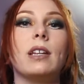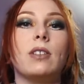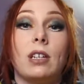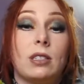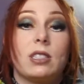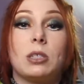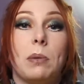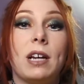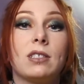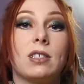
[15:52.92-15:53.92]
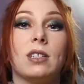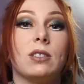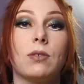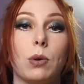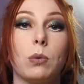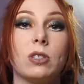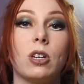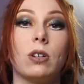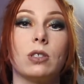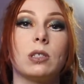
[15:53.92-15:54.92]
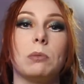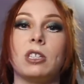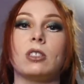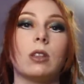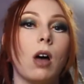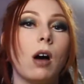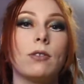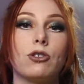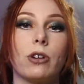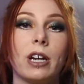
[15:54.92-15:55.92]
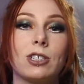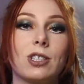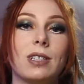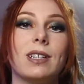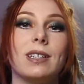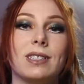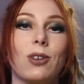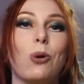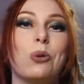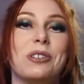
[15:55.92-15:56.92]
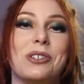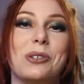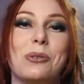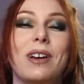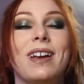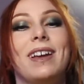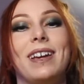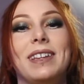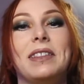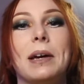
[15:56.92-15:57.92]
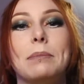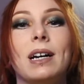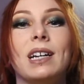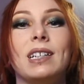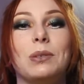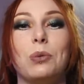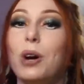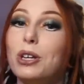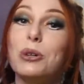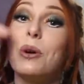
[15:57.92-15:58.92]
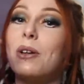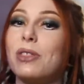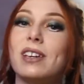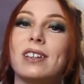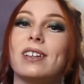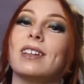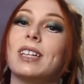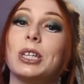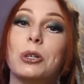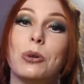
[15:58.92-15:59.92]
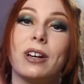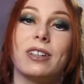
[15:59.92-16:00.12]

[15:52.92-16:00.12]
and expect to get different results, because law of attraction is holding you in that bind. What you are thinking, you are